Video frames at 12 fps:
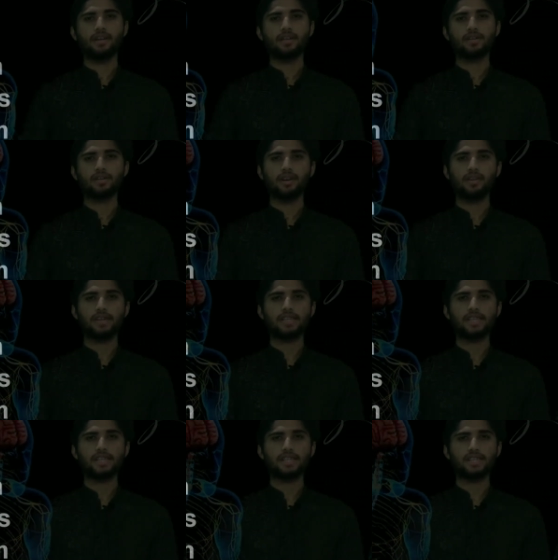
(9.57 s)
So our
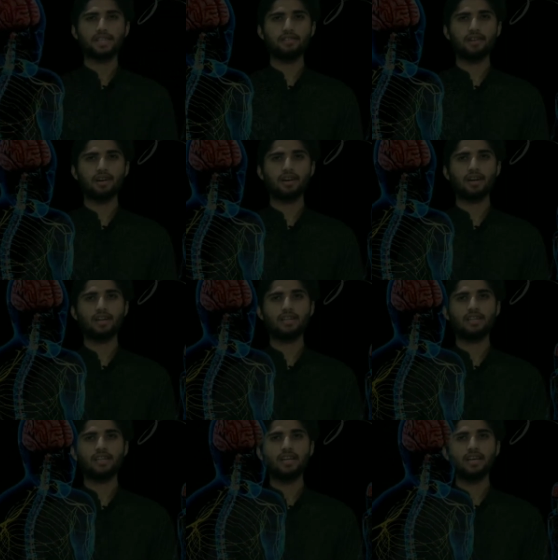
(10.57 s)
sensitive
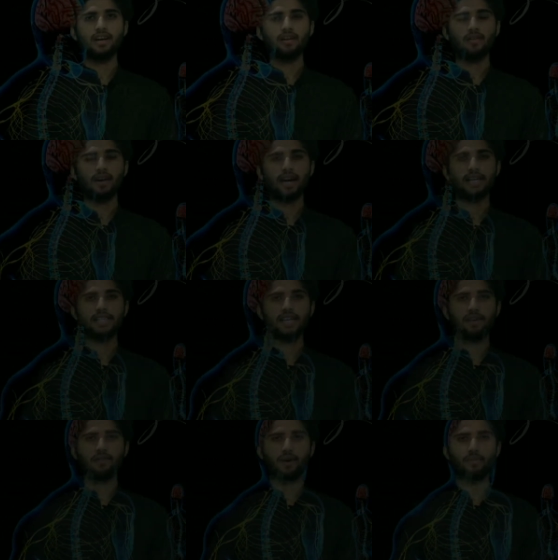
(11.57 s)
organ collects
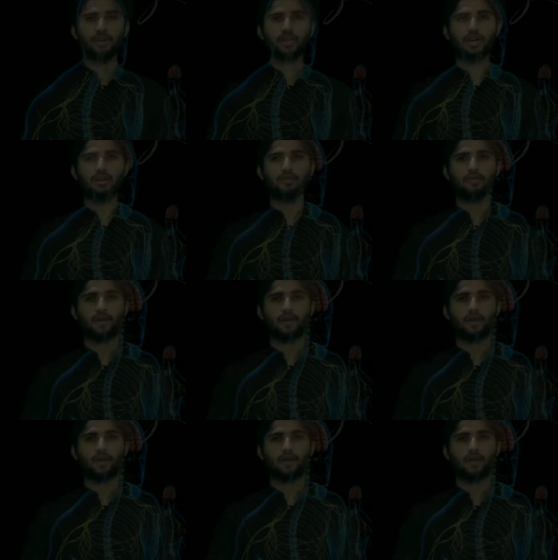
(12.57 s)
information